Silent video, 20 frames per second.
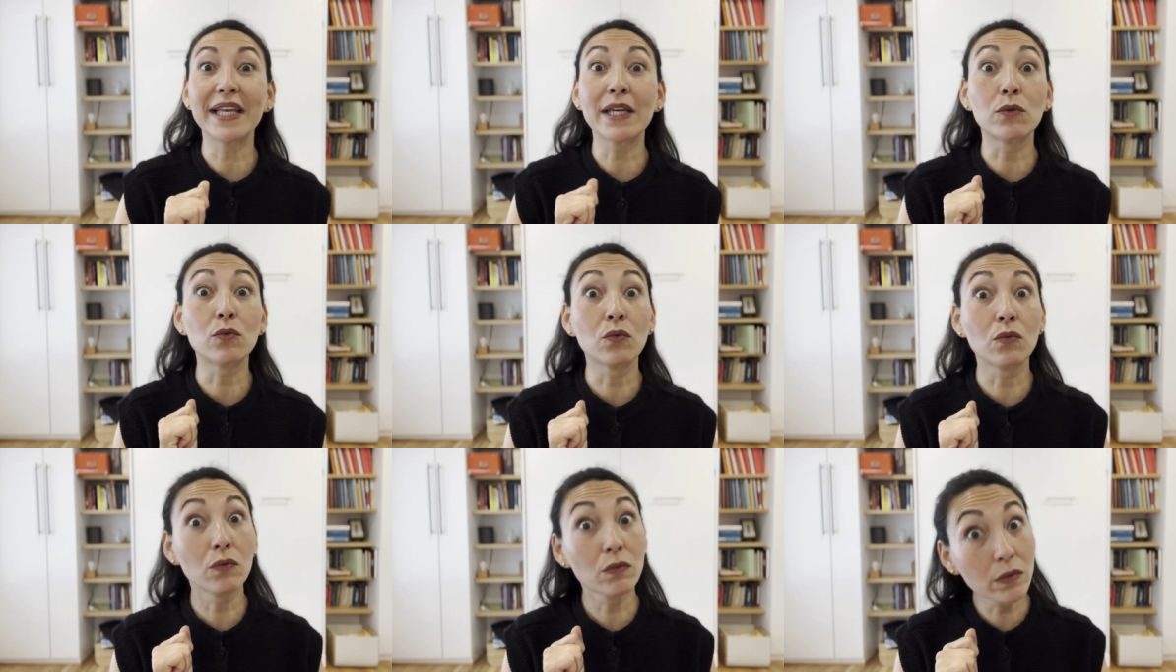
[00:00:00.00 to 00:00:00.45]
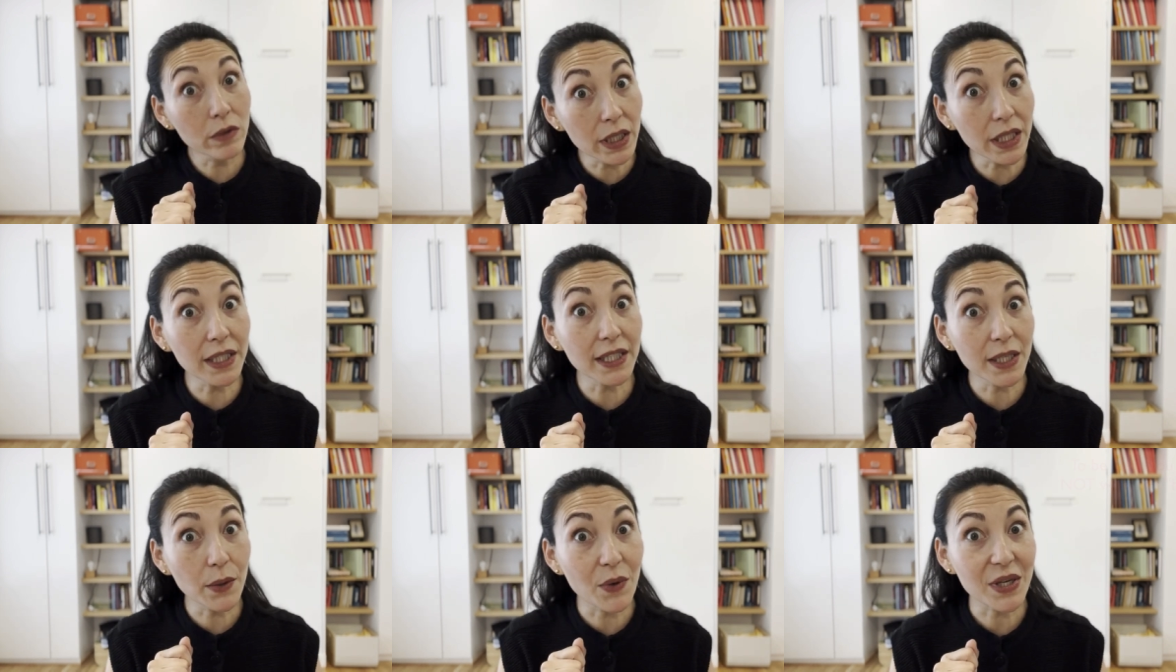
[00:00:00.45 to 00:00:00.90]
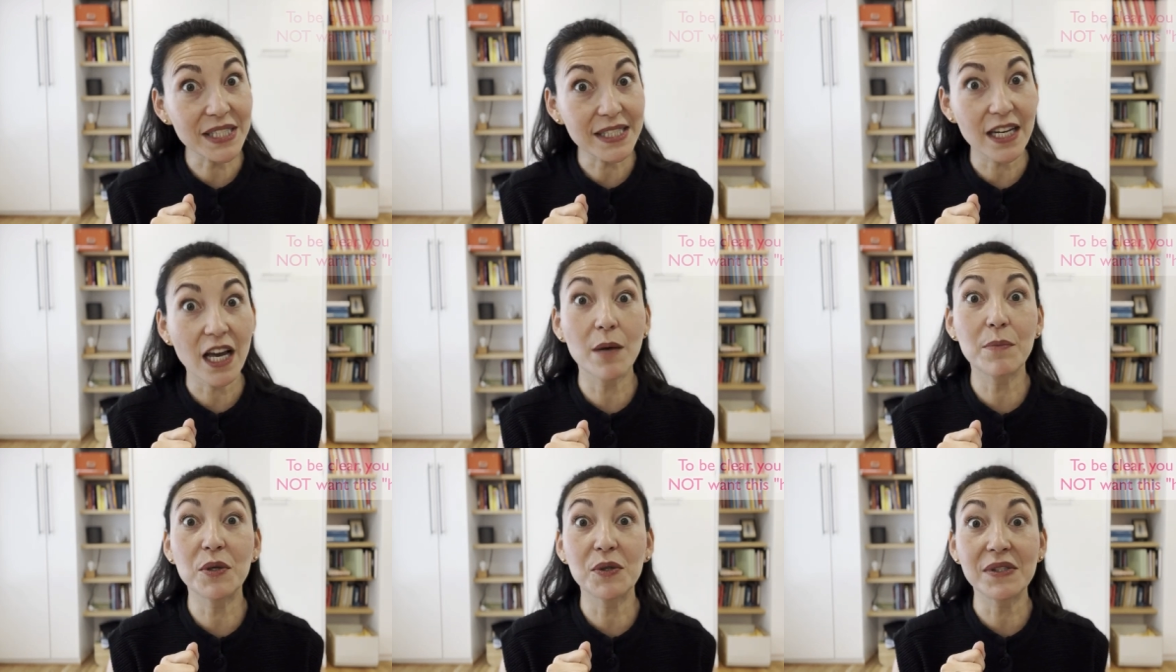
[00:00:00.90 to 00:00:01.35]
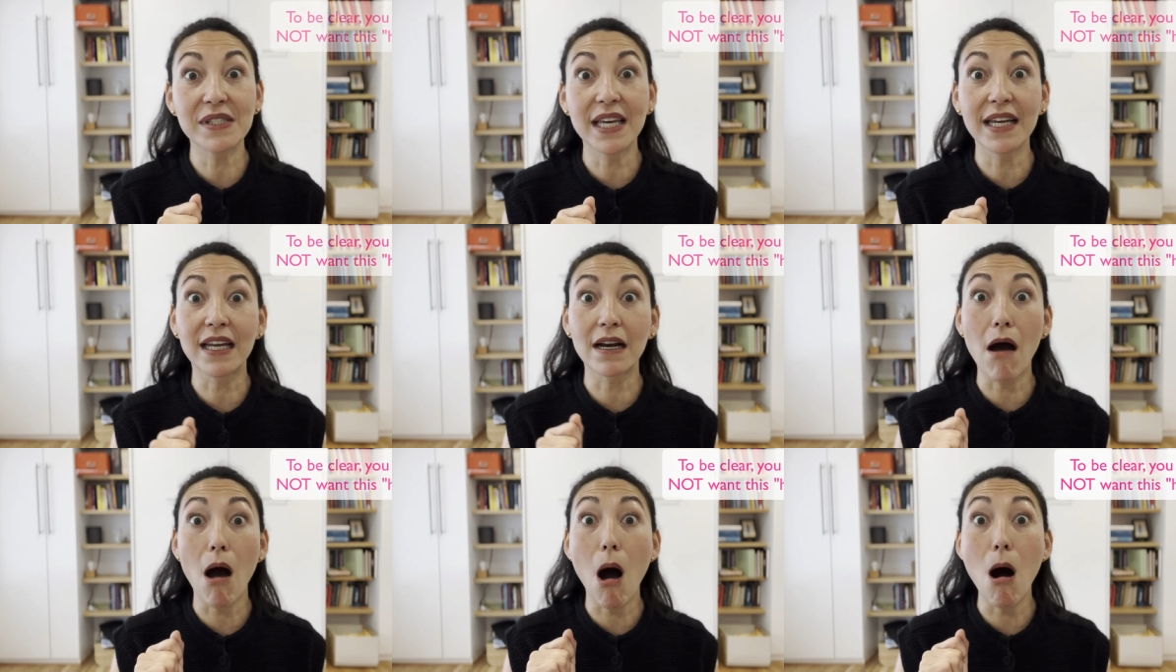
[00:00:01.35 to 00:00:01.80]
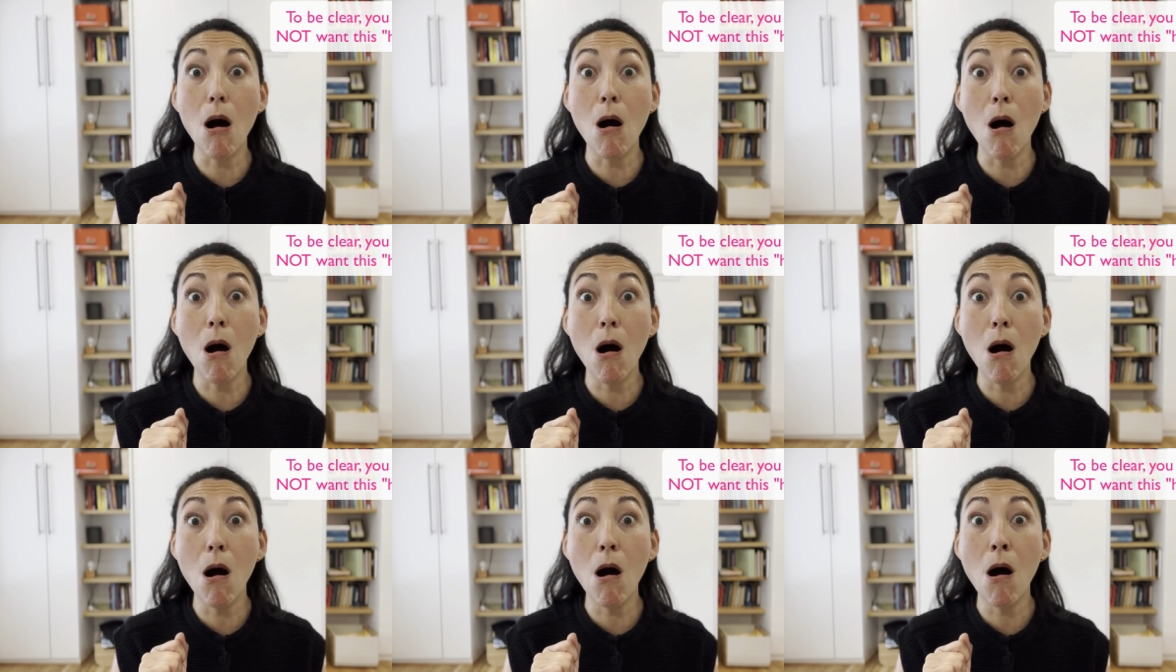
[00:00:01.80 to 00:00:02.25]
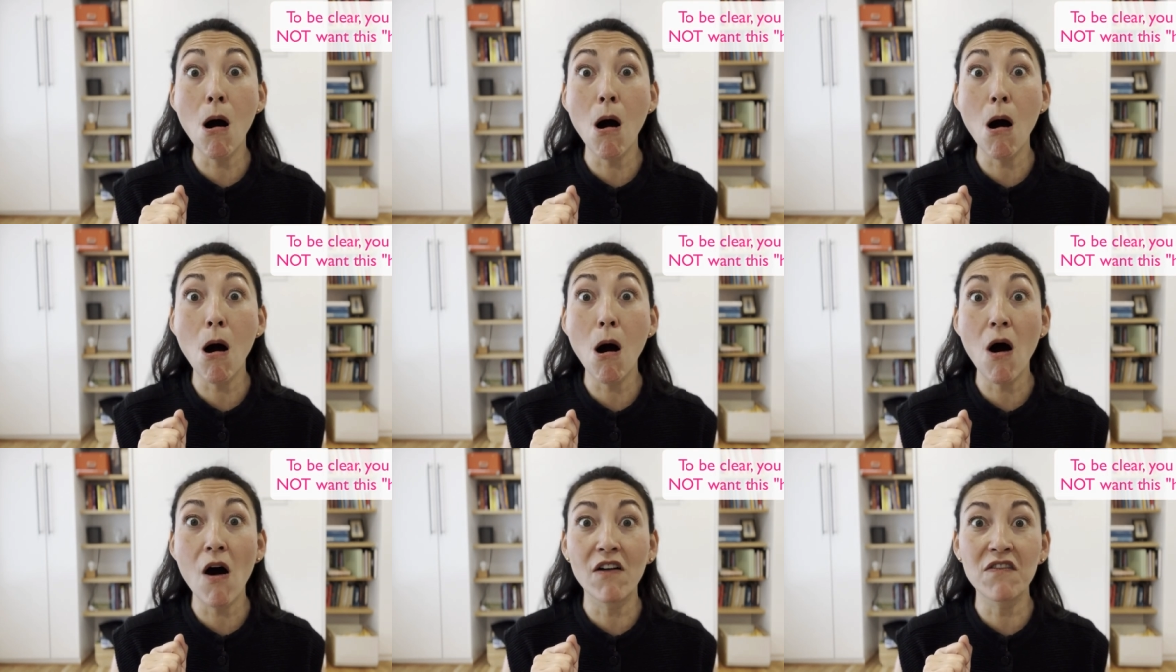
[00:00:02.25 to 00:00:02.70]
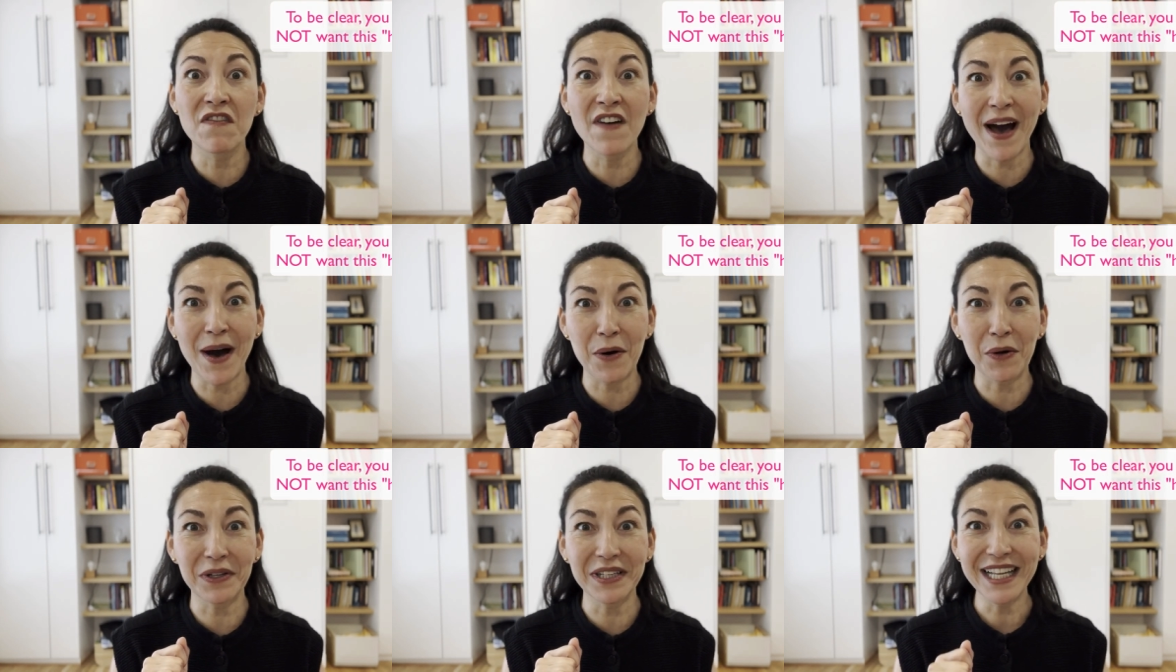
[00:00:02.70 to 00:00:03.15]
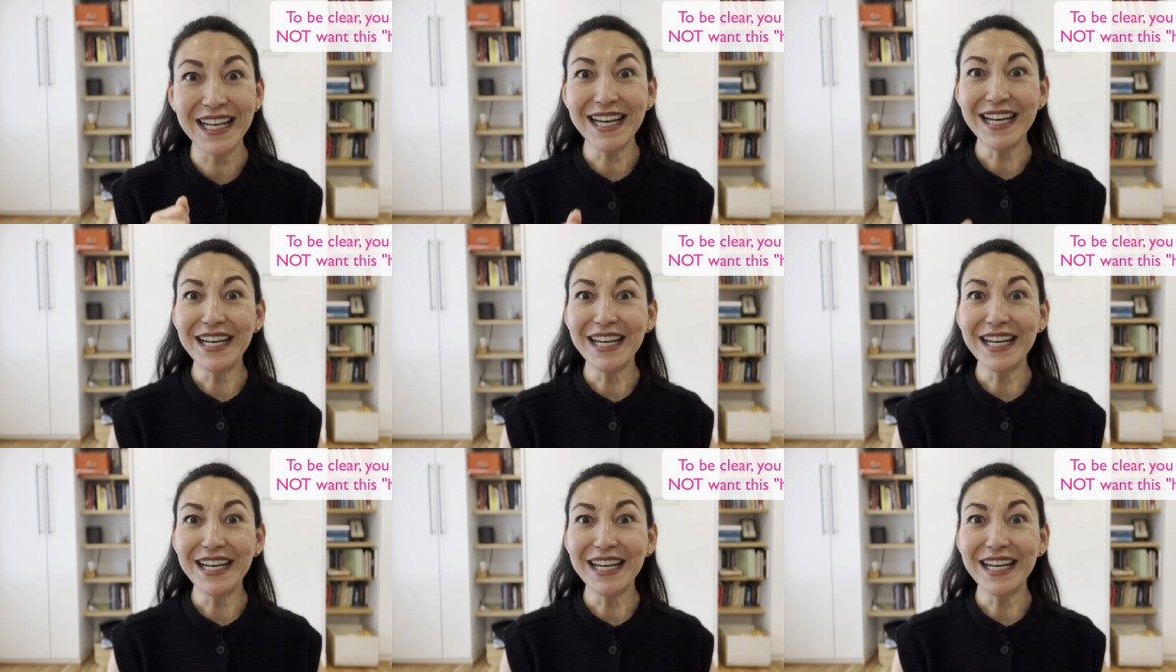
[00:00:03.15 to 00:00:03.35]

It really wants to help you sing an ah vowel.